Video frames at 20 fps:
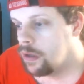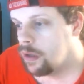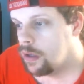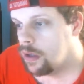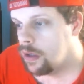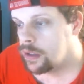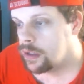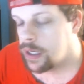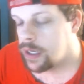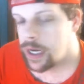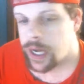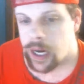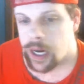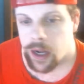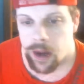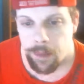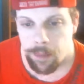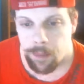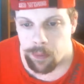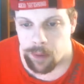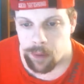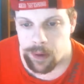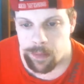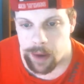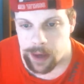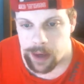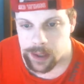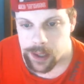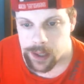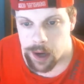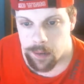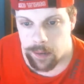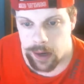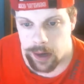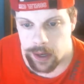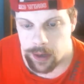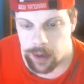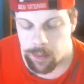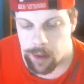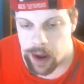Then I got a couple rebates coming
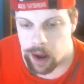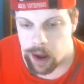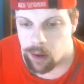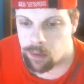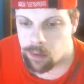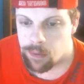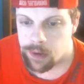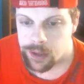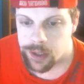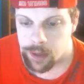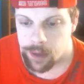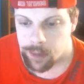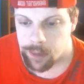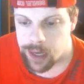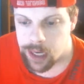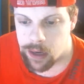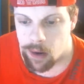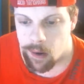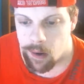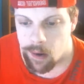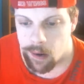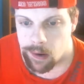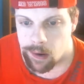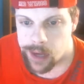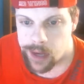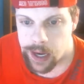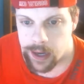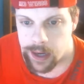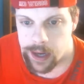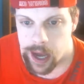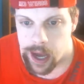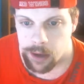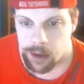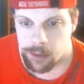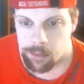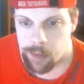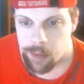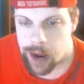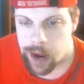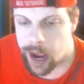in the mail, which I'm getting $110
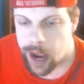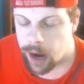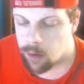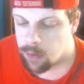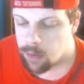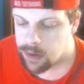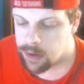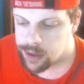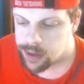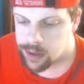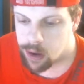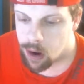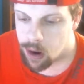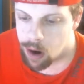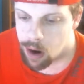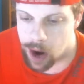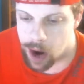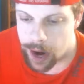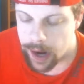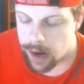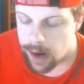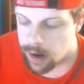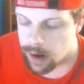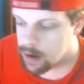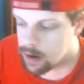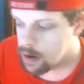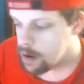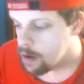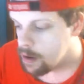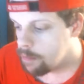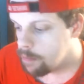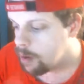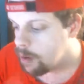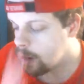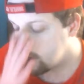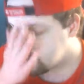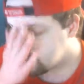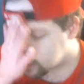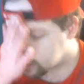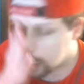back, which is alright.
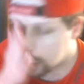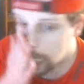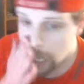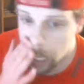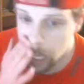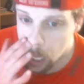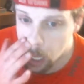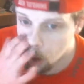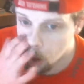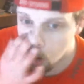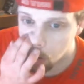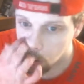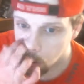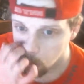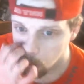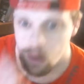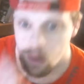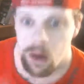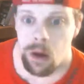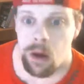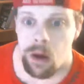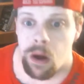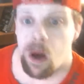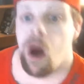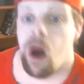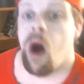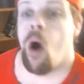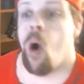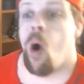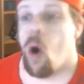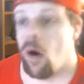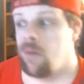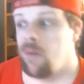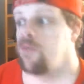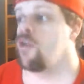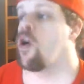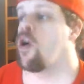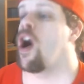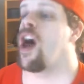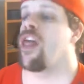But still,
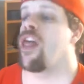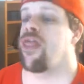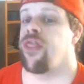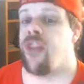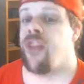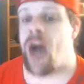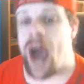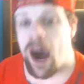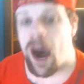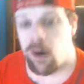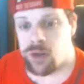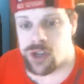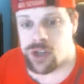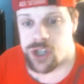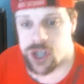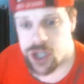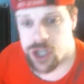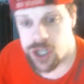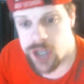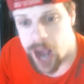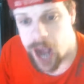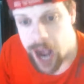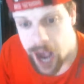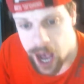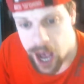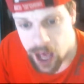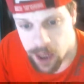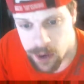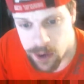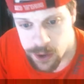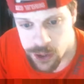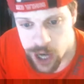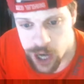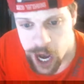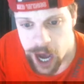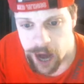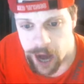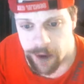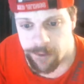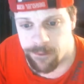over $1,000
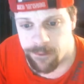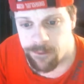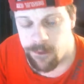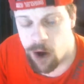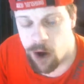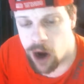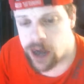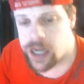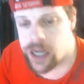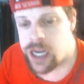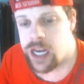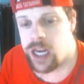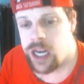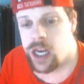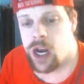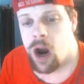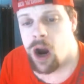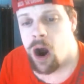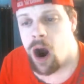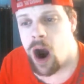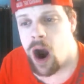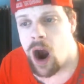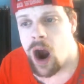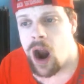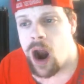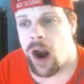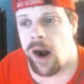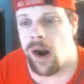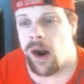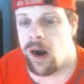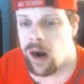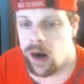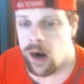out of fucking car